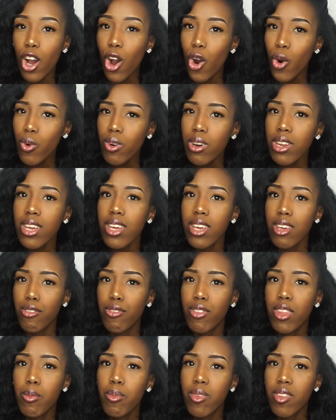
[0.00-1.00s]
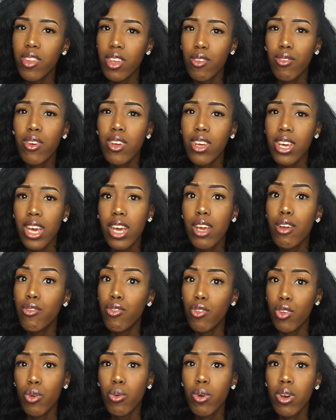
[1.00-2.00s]
only if them 7k
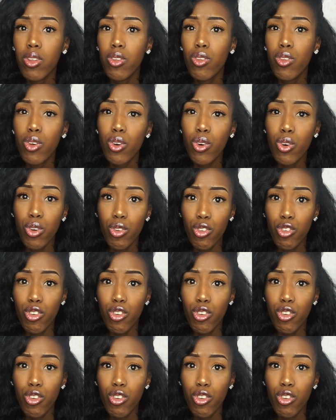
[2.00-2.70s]
viewers could